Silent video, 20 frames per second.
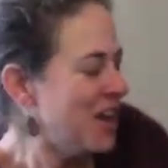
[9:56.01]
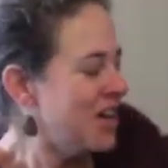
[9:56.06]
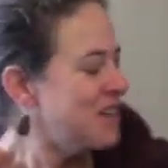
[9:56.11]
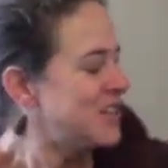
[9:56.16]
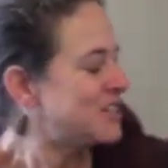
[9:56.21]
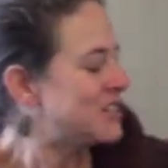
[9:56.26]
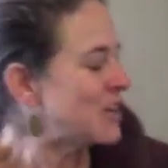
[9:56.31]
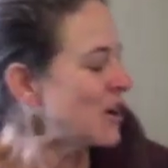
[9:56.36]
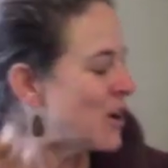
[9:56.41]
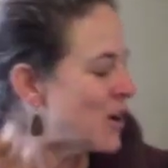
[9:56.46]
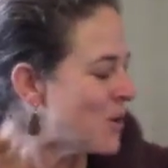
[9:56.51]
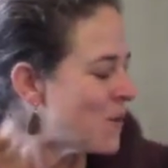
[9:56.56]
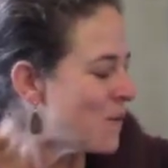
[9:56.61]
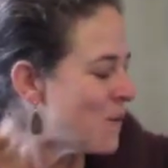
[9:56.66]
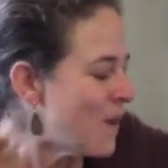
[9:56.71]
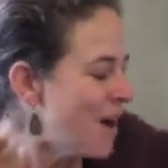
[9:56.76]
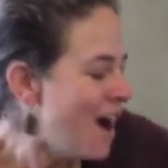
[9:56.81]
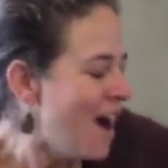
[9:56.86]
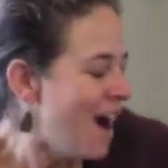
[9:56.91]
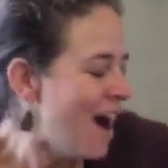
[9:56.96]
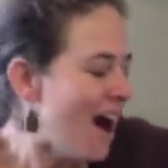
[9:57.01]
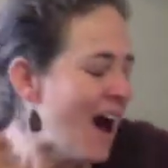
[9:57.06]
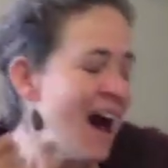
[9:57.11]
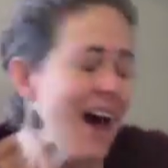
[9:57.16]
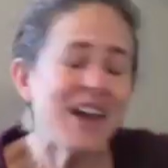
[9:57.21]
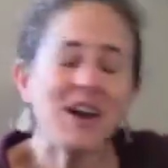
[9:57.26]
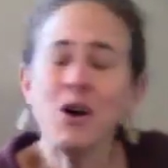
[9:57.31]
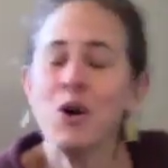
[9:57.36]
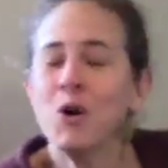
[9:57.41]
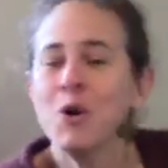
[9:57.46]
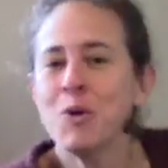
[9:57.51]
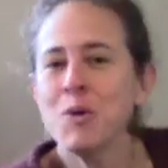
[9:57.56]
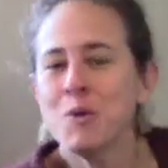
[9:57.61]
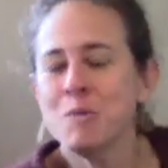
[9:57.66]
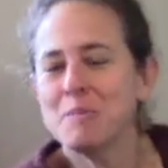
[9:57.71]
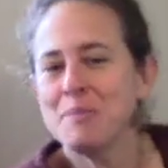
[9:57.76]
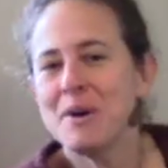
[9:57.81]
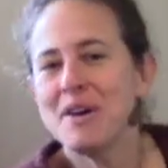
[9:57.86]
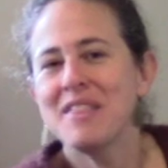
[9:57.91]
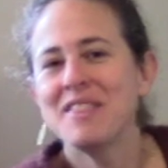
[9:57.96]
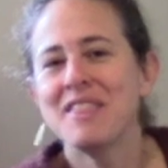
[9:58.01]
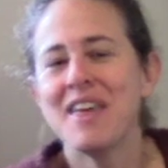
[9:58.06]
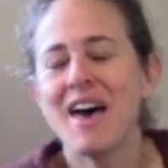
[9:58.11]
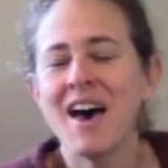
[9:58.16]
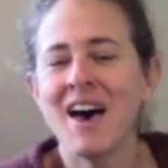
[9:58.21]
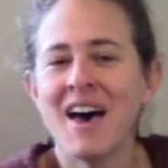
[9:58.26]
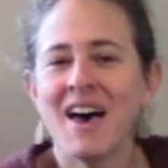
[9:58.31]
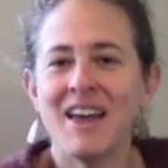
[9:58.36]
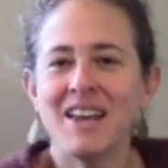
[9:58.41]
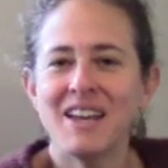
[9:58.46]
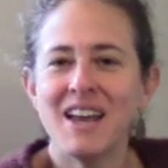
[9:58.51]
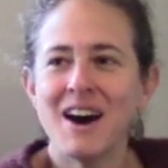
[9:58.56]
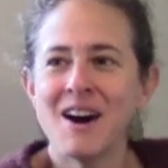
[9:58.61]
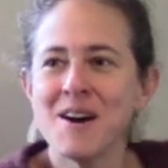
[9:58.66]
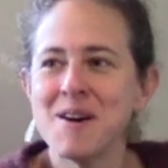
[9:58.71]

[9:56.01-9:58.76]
So I hope that